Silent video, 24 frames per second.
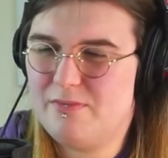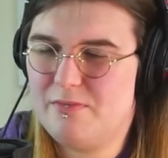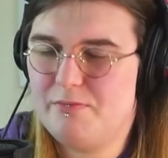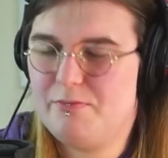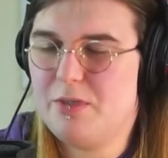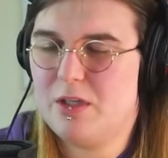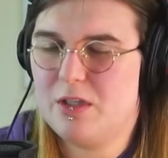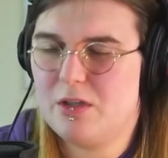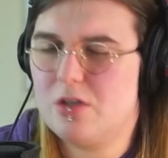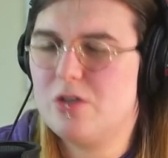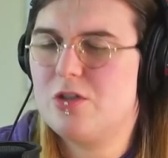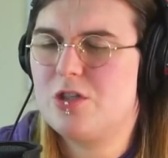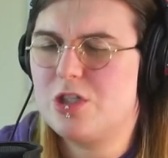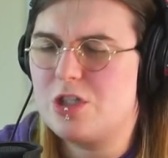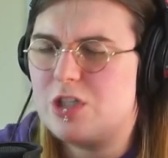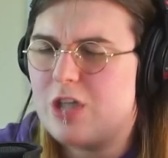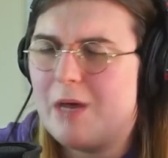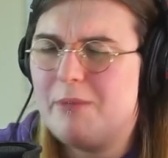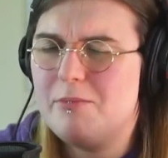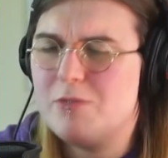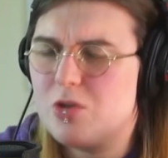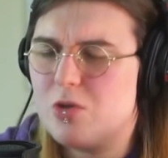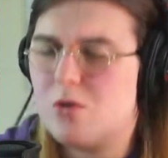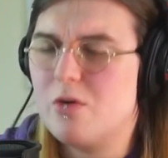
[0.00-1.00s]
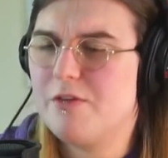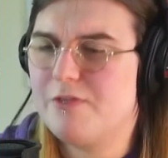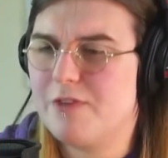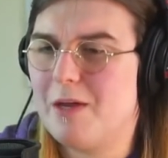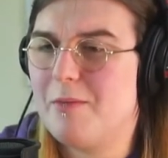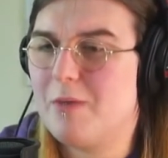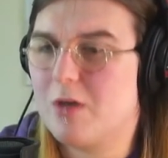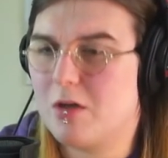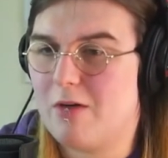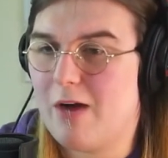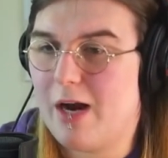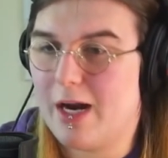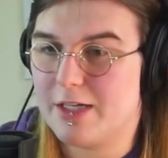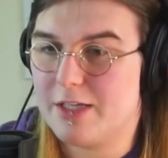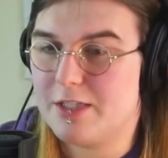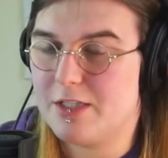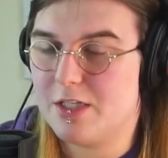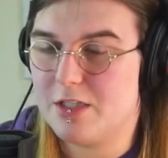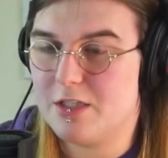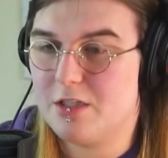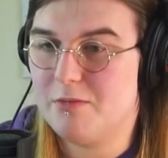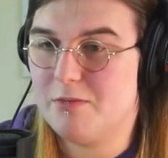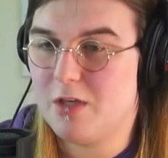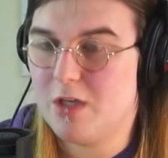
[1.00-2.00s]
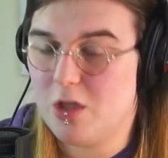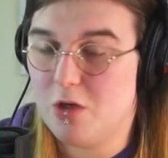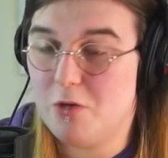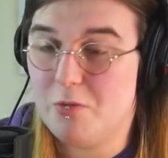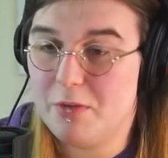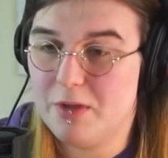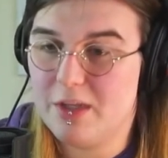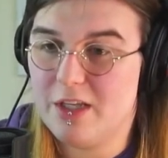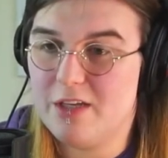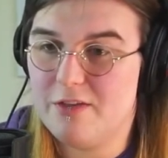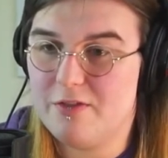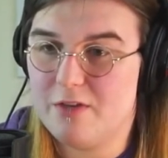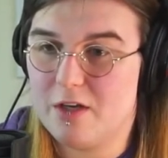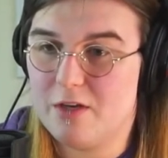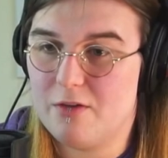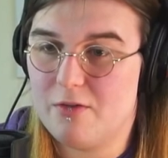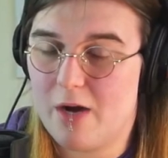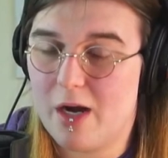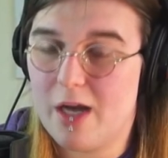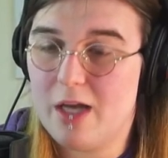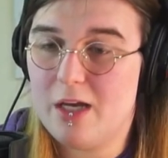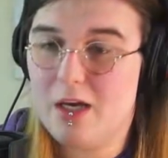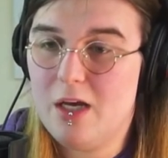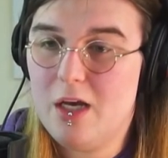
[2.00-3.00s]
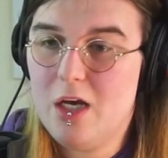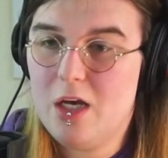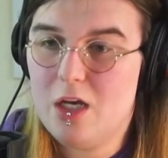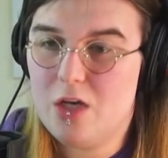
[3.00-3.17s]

but there's some sort of democratic system that you believe in, right?